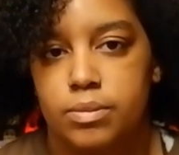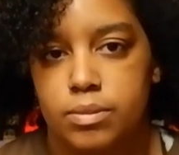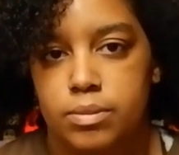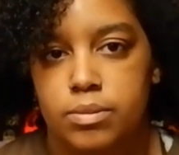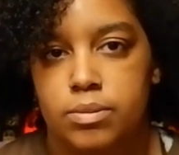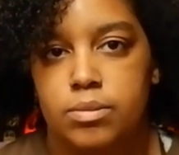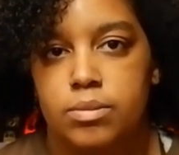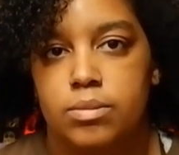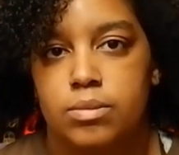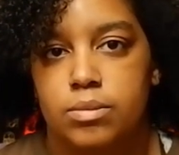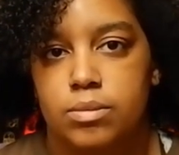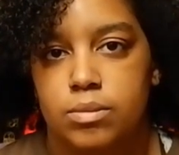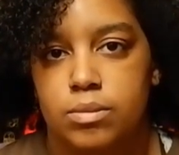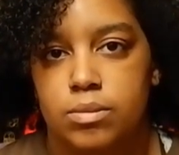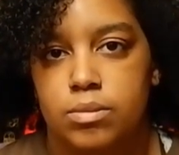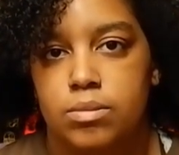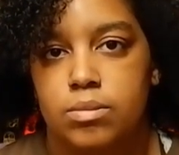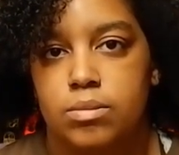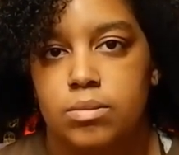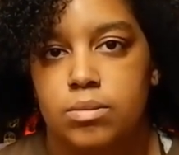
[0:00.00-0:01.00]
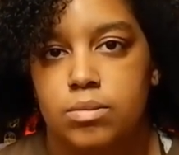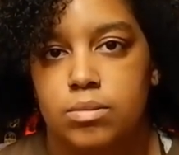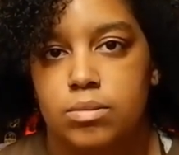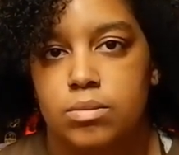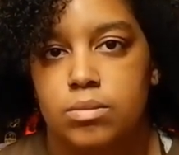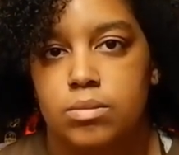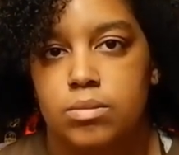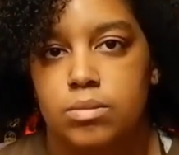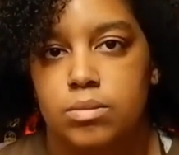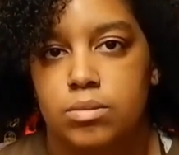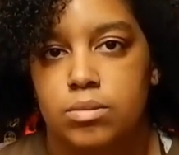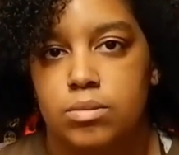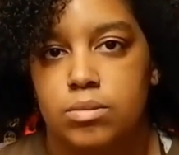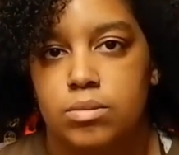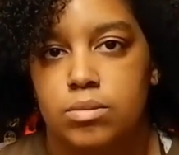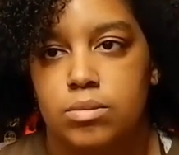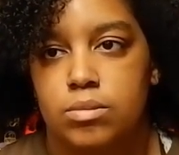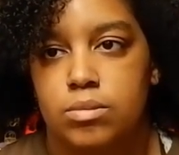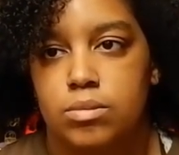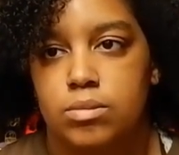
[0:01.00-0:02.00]

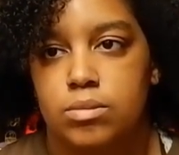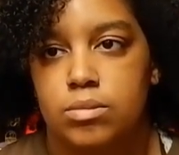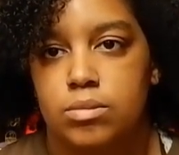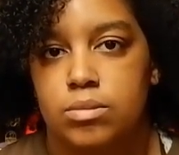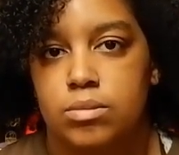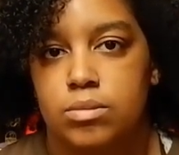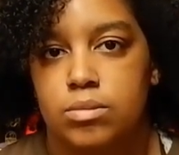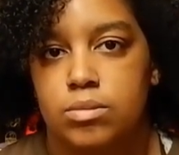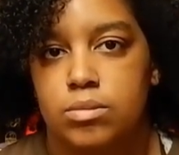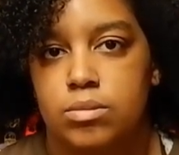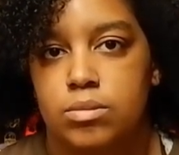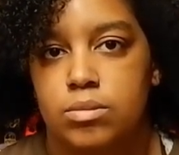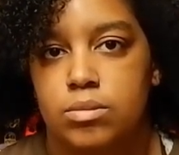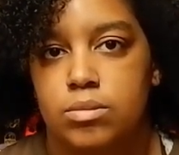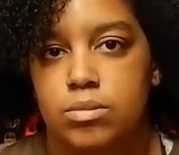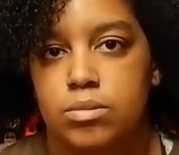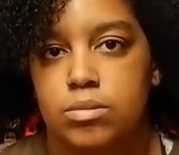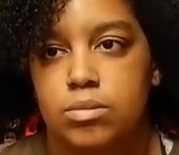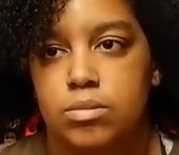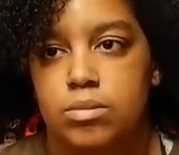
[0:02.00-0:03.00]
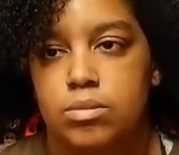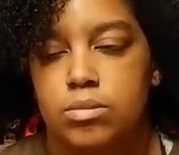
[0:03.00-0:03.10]
[no speech]